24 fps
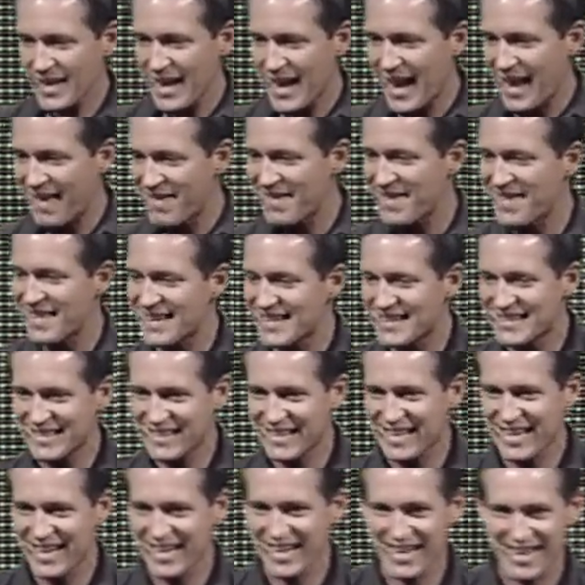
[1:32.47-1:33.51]
And this
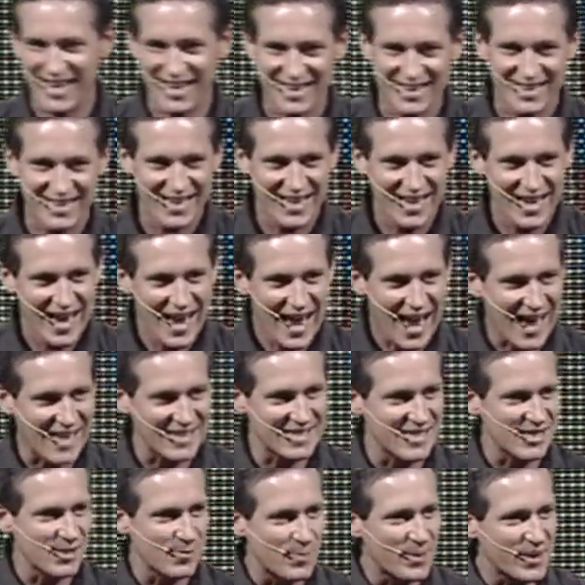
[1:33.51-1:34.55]
kid, as he's